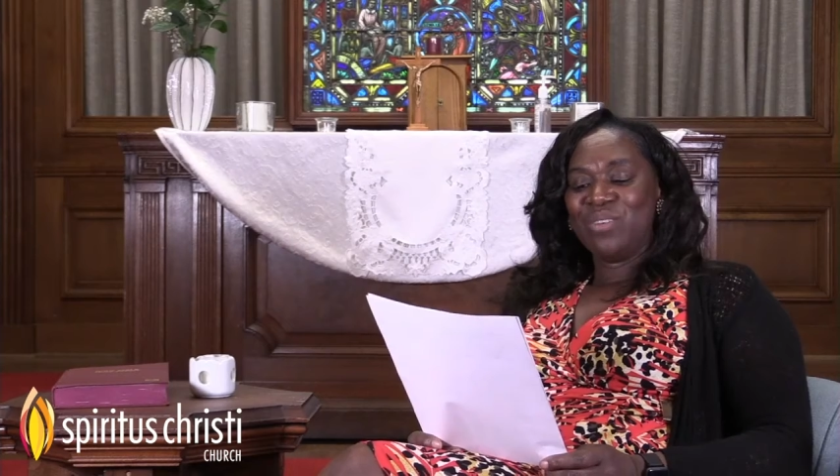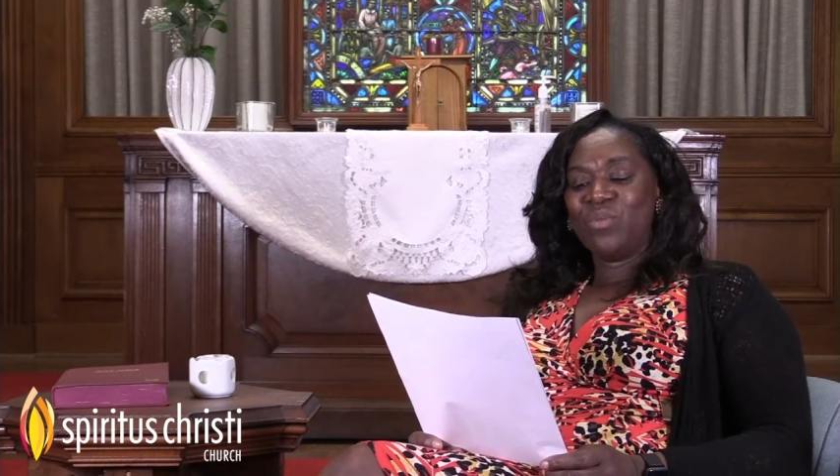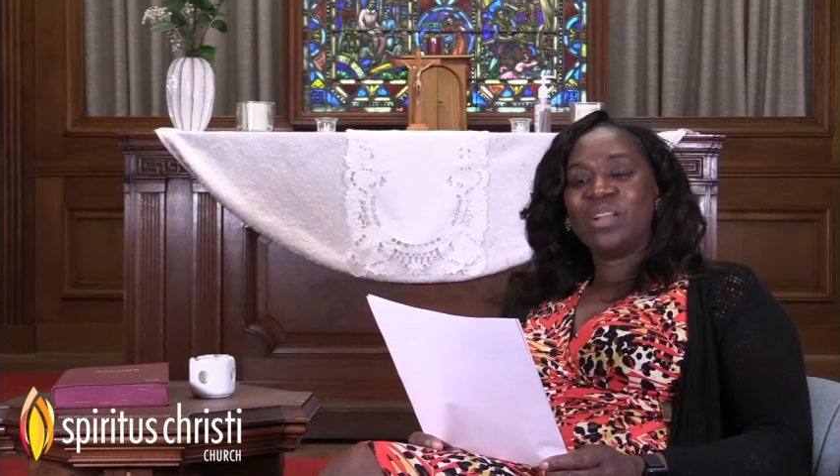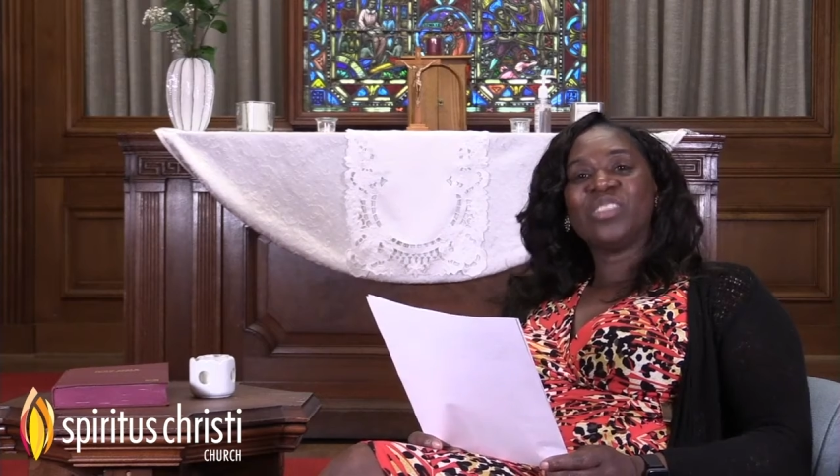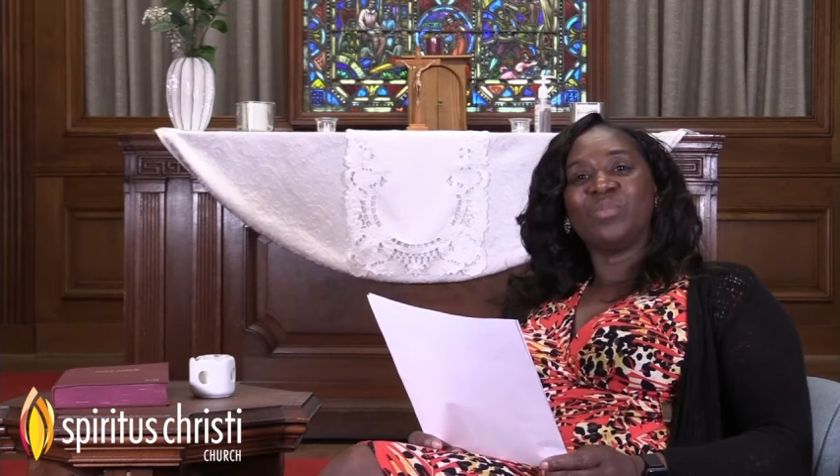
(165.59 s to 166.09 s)

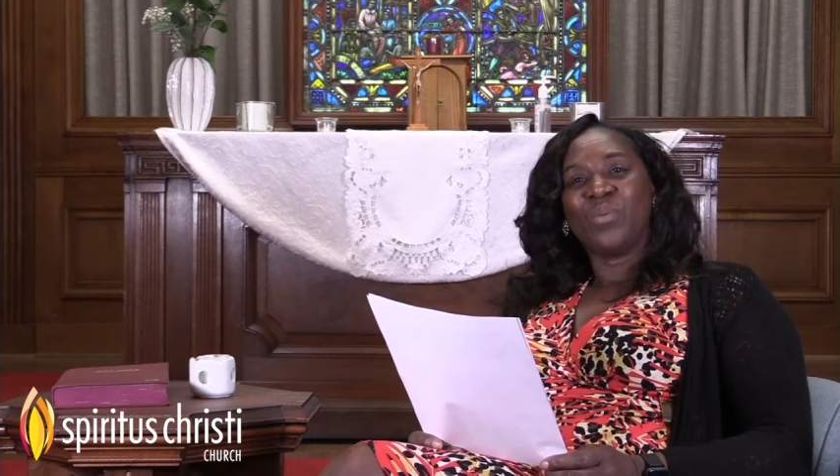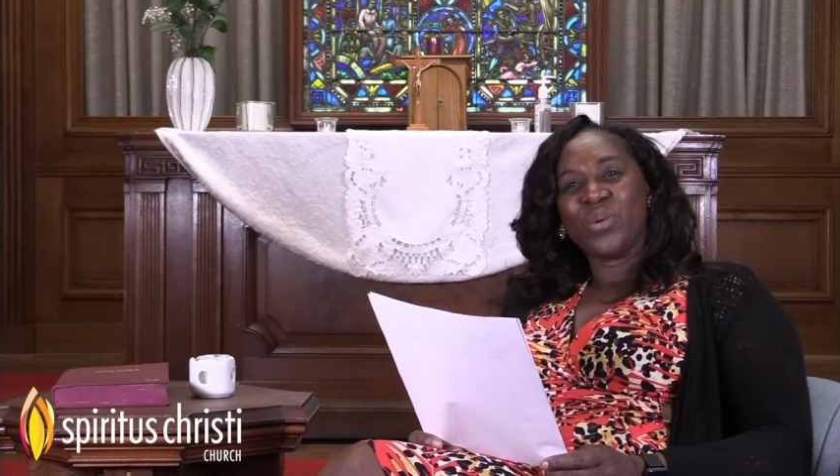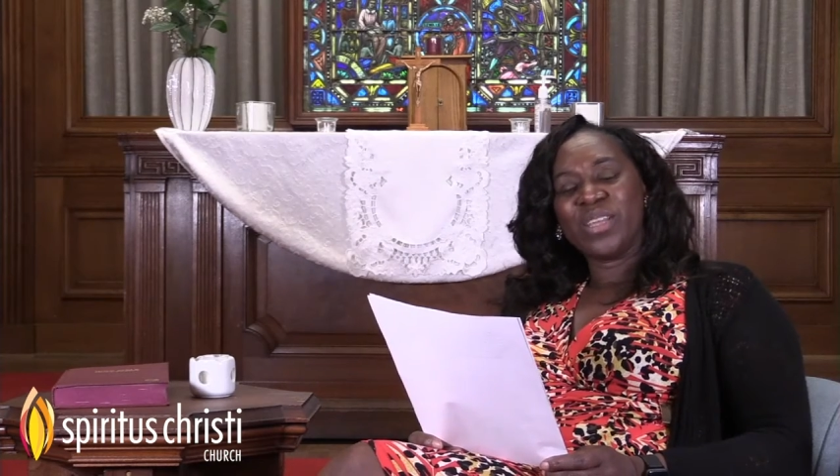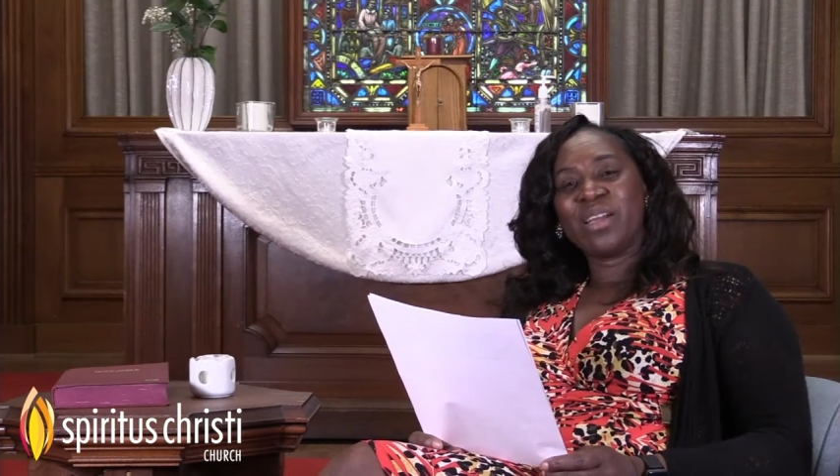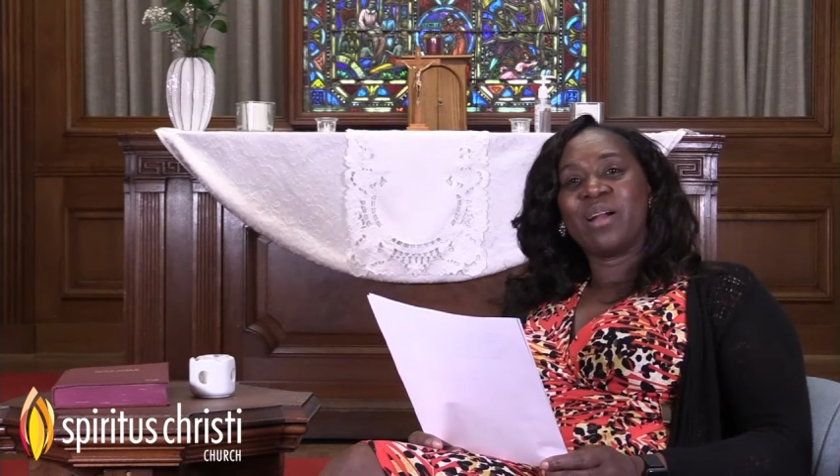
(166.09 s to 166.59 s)
while
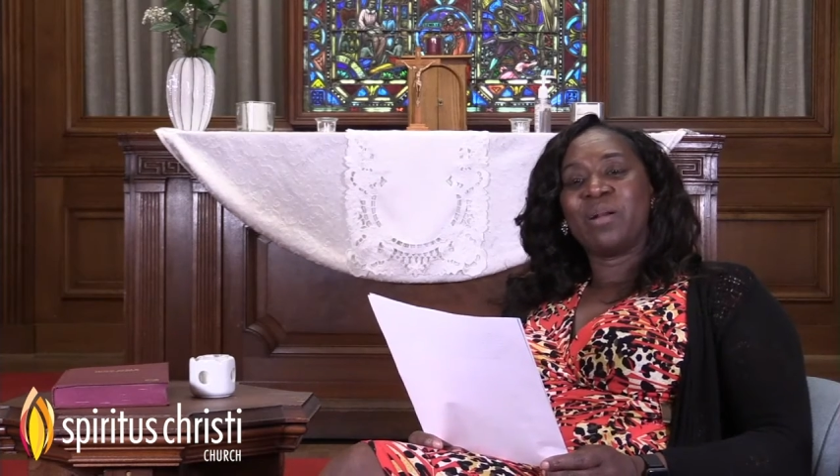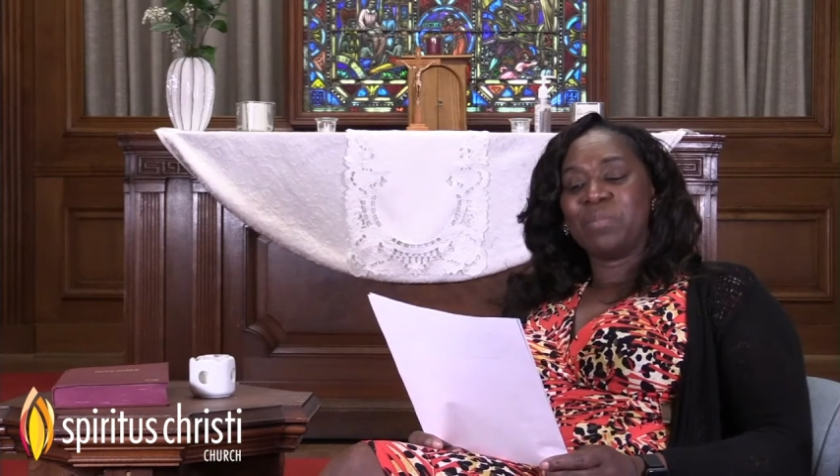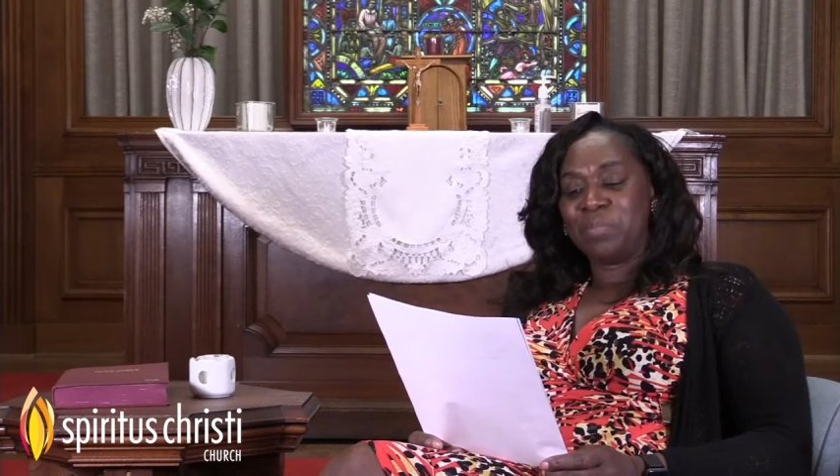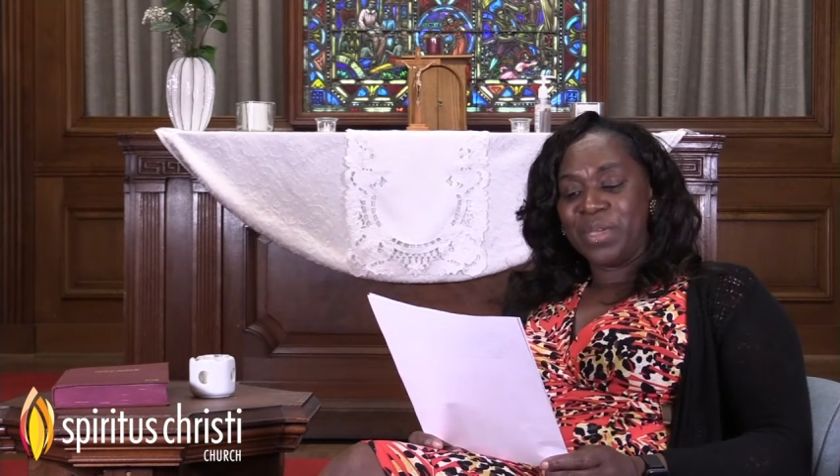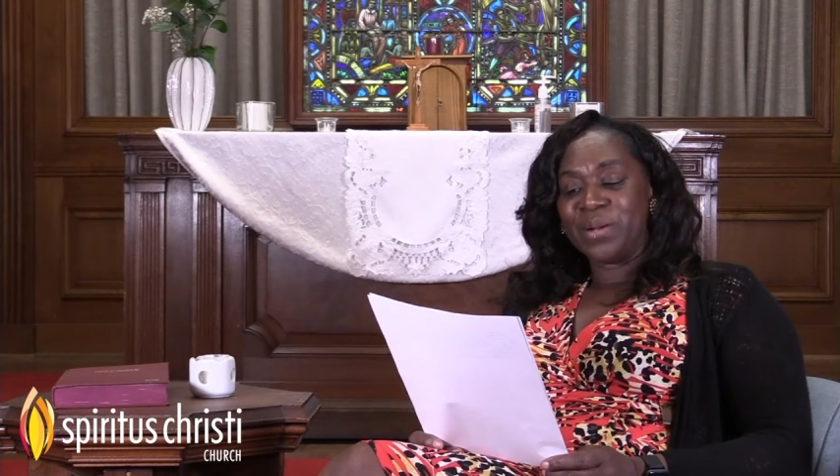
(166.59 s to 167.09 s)
supporting
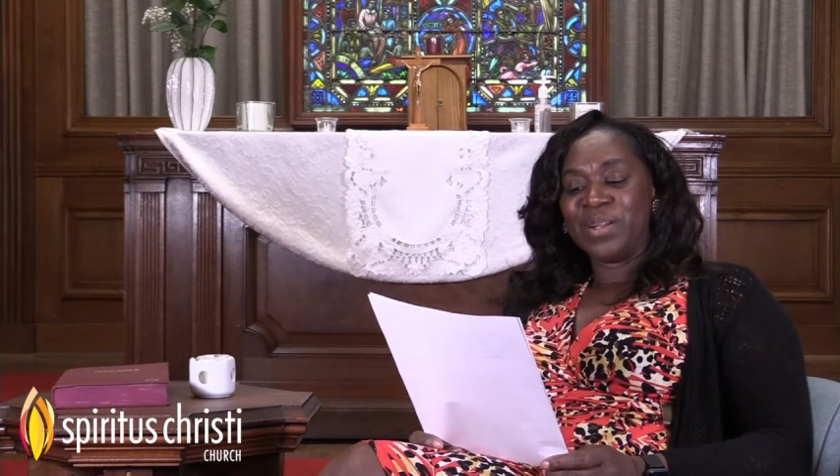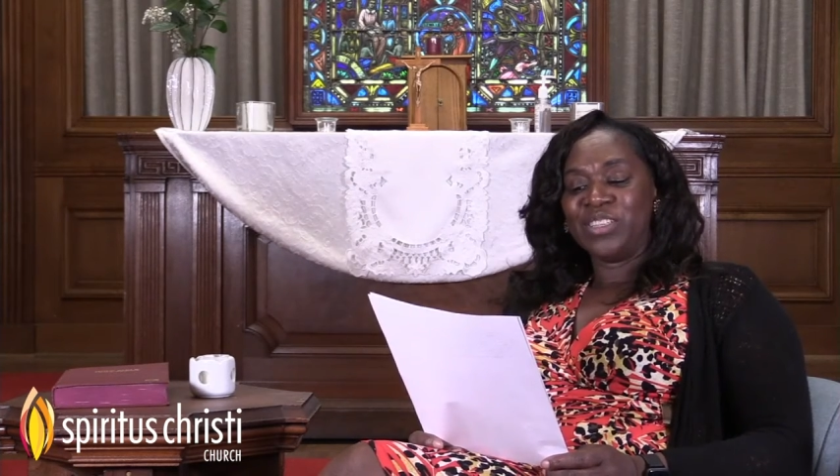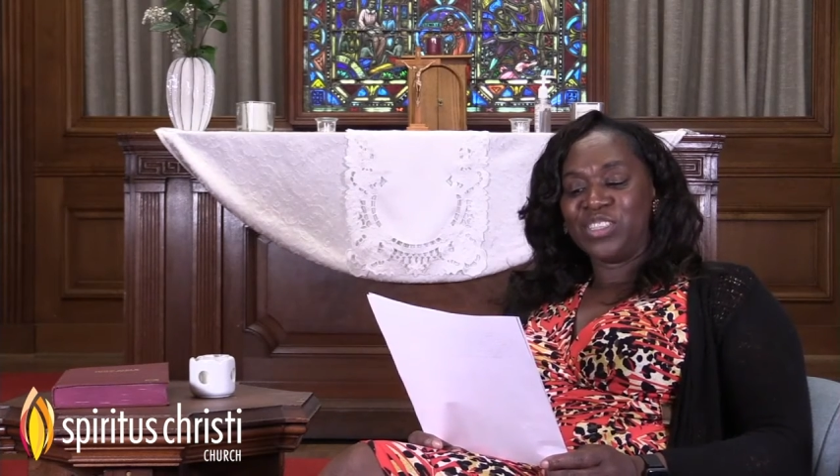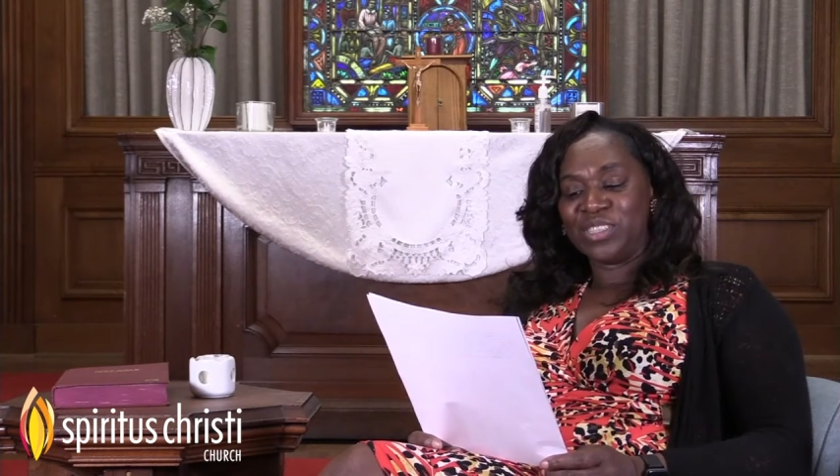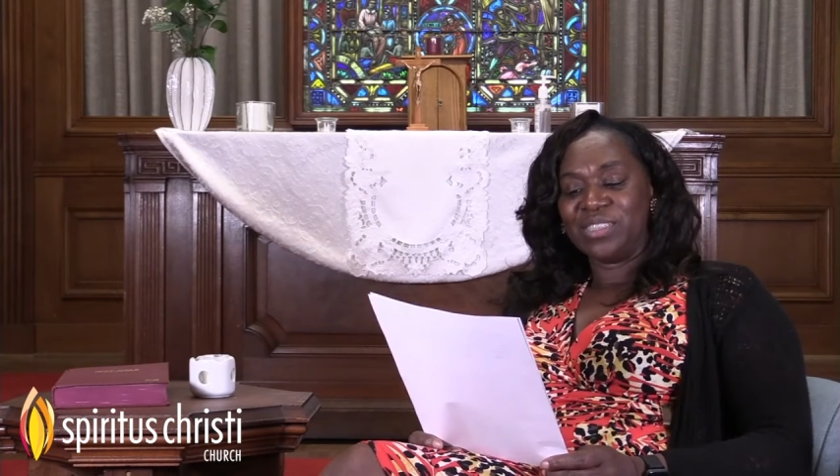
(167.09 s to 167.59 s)
our
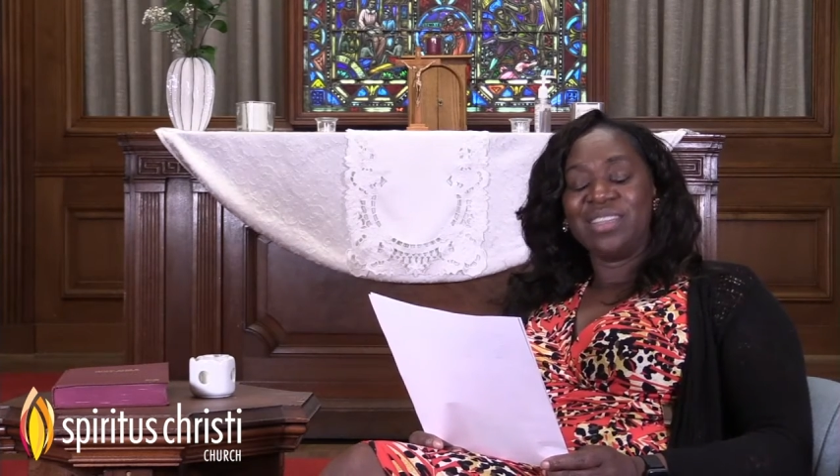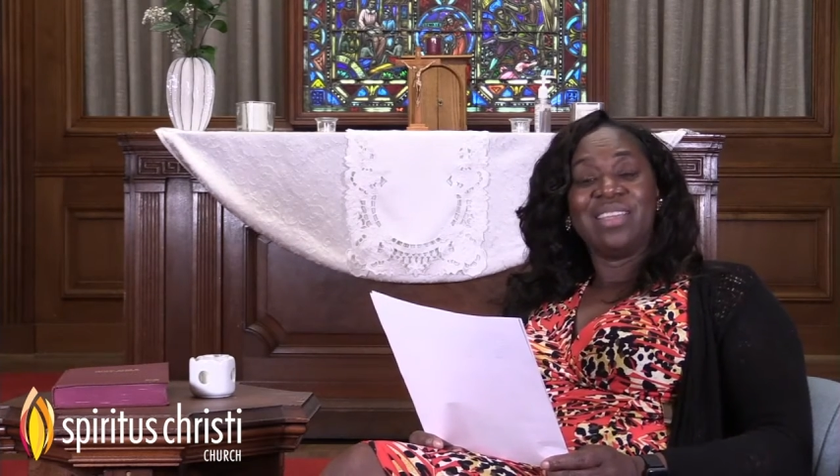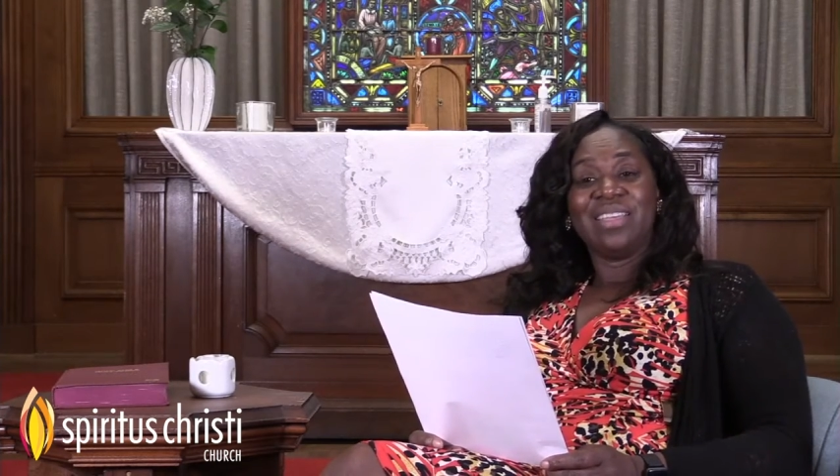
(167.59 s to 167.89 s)
parish